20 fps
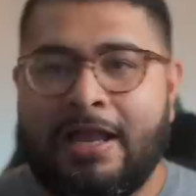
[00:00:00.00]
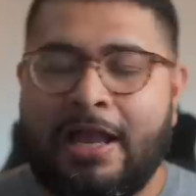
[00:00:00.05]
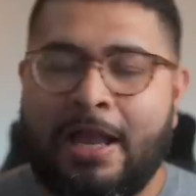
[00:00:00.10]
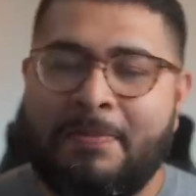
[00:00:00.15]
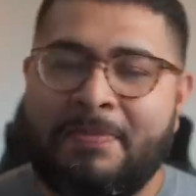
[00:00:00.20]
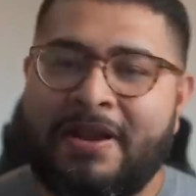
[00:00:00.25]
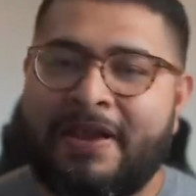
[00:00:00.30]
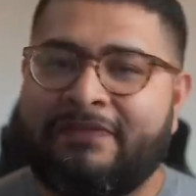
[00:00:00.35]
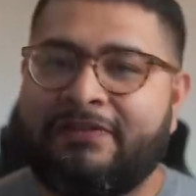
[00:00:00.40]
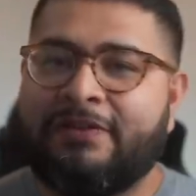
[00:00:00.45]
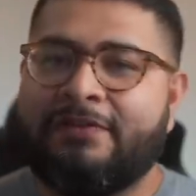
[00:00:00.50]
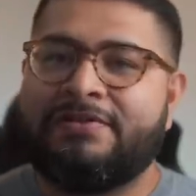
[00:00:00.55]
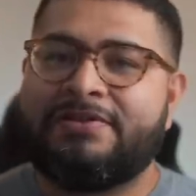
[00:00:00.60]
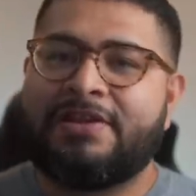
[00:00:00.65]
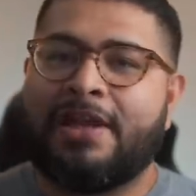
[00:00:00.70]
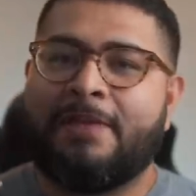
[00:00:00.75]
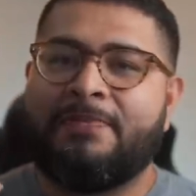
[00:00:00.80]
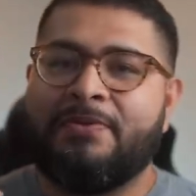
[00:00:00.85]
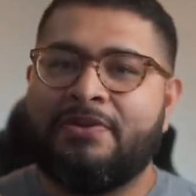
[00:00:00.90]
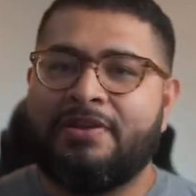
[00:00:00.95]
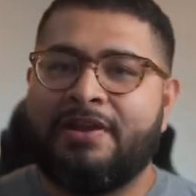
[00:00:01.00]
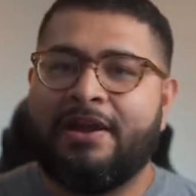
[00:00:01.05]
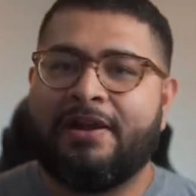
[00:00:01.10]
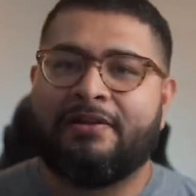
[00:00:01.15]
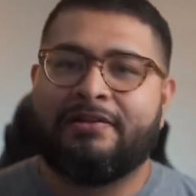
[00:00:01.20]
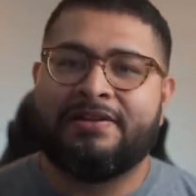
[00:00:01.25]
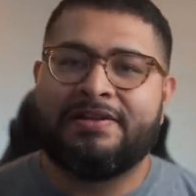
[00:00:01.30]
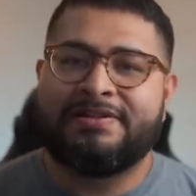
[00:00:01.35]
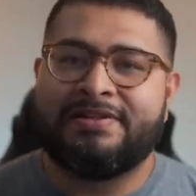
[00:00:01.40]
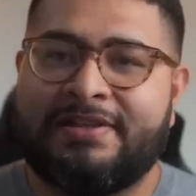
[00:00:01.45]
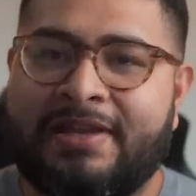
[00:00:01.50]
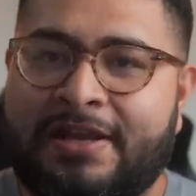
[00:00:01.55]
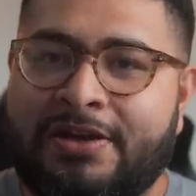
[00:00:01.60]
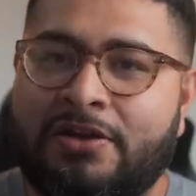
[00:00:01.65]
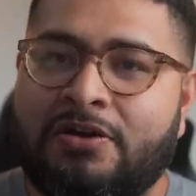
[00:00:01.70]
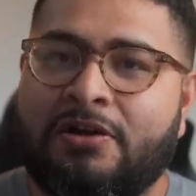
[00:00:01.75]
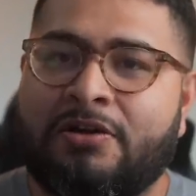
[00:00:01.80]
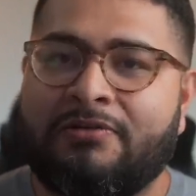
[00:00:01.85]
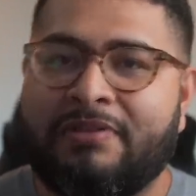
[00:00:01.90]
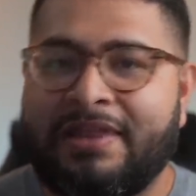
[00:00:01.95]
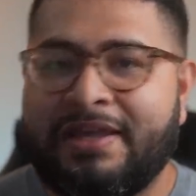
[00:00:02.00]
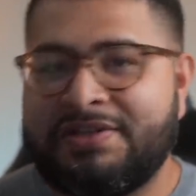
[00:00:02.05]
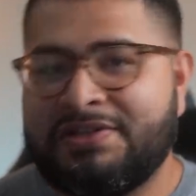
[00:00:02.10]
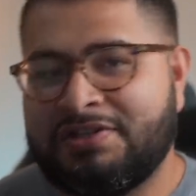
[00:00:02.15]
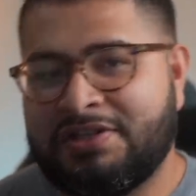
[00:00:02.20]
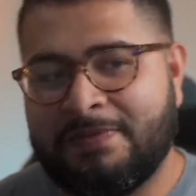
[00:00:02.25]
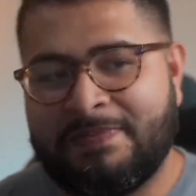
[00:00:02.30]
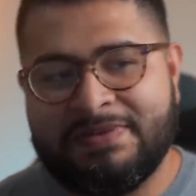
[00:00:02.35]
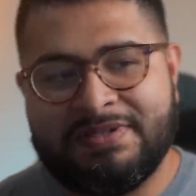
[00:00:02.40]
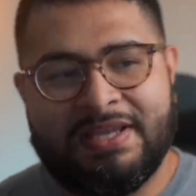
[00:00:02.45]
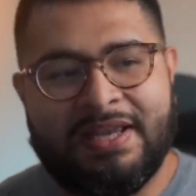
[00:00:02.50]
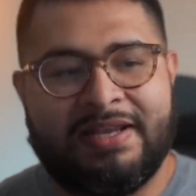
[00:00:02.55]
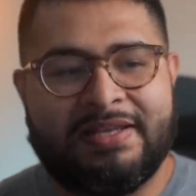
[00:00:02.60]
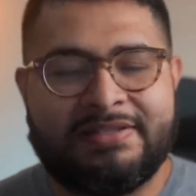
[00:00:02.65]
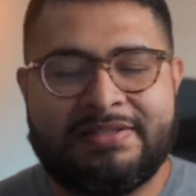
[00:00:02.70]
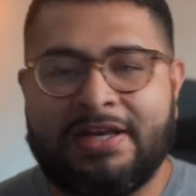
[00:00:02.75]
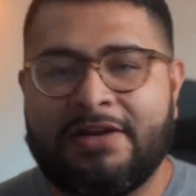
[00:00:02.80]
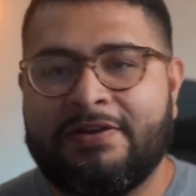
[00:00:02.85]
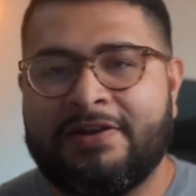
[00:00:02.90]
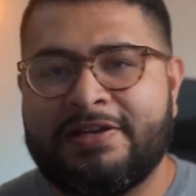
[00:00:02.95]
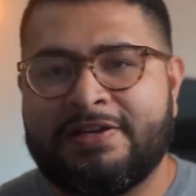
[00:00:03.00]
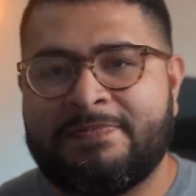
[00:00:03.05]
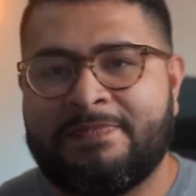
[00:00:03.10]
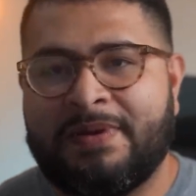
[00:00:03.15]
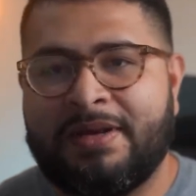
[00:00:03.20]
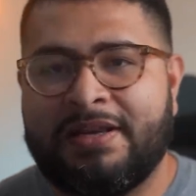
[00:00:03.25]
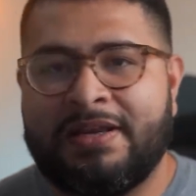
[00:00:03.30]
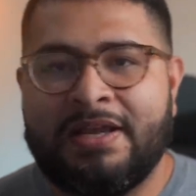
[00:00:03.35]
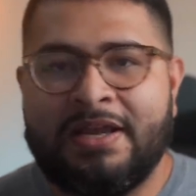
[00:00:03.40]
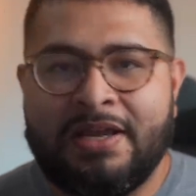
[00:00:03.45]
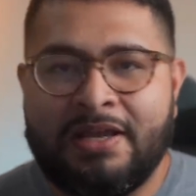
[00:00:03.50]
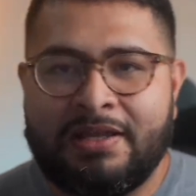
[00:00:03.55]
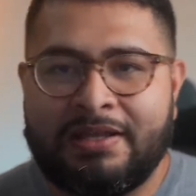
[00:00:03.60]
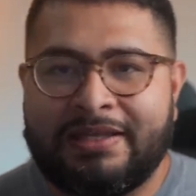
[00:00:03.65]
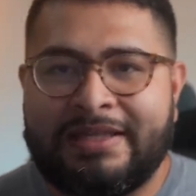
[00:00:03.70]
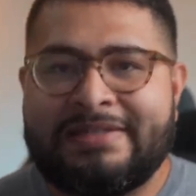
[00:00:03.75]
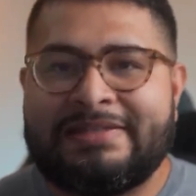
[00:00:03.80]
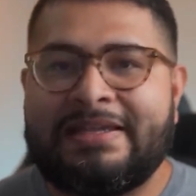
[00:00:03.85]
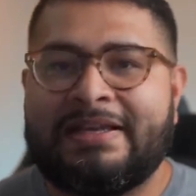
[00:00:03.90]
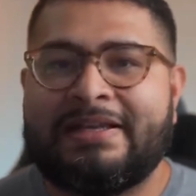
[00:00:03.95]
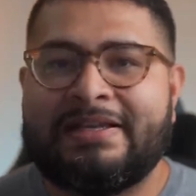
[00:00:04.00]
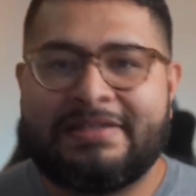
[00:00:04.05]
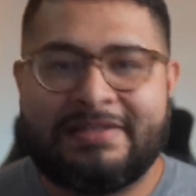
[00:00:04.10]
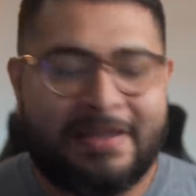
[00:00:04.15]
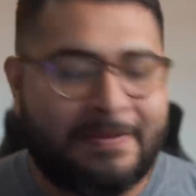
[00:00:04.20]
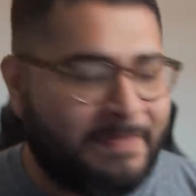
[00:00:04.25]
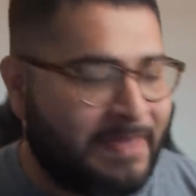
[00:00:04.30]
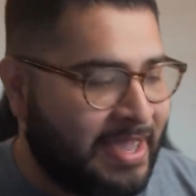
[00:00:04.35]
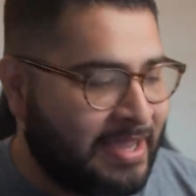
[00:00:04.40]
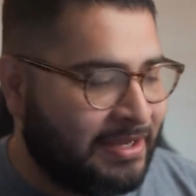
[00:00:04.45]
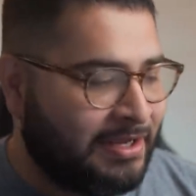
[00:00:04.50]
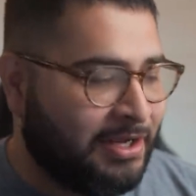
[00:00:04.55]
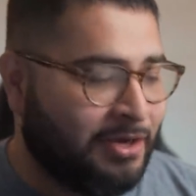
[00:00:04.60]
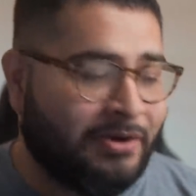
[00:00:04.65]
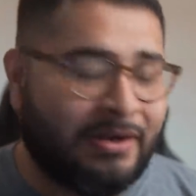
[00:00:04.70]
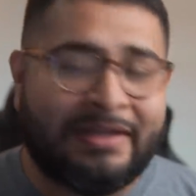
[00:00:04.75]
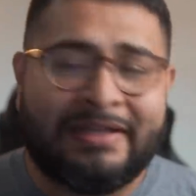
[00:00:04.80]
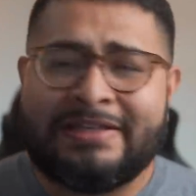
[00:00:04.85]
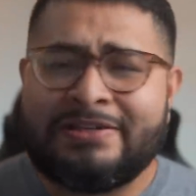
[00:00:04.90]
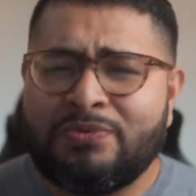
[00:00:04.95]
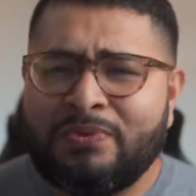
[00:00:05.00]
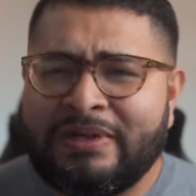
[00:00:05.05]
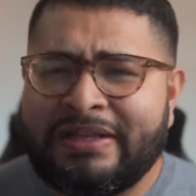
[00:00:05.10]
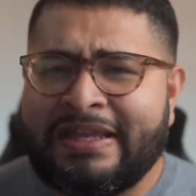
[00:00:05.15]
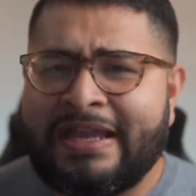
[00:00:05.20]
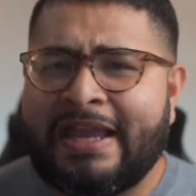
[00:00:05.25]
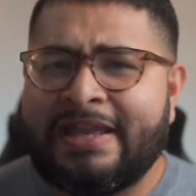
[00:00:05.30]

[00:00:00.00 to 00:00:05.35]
I'm gonna have to stop you there. Listen, I know our relationship is getting serious, but let's take a step back here and let's really